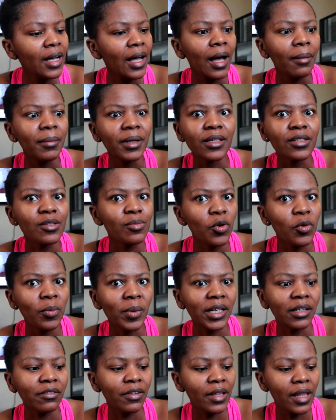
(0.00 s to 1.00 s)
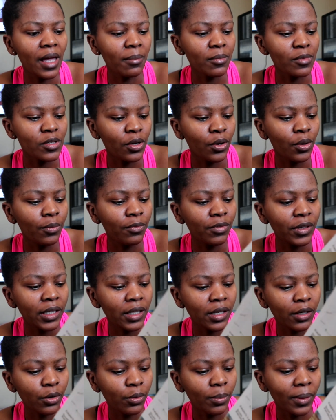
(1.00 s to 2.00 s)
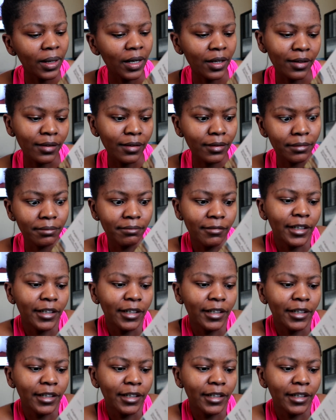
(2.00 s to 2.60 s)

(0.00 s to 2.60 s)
I mean, it's more money for them, so hopefully they don't mind.